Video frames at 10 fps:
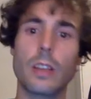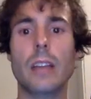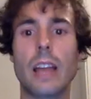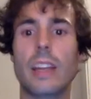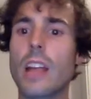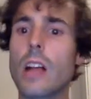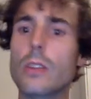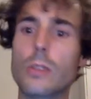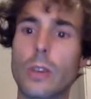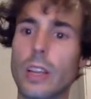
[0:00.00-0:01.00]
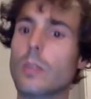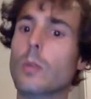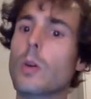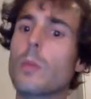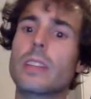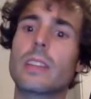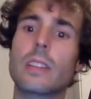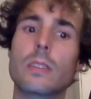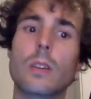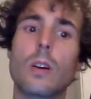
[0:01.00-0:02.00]
I can also get the complete
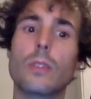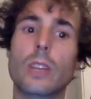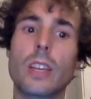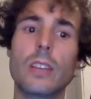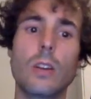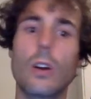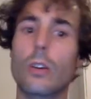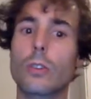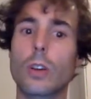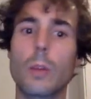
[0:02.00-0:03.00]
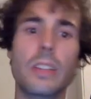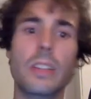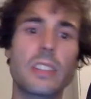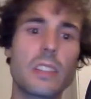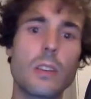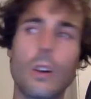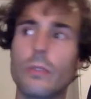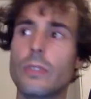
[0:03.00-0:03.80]
list of the keys or the complete list of the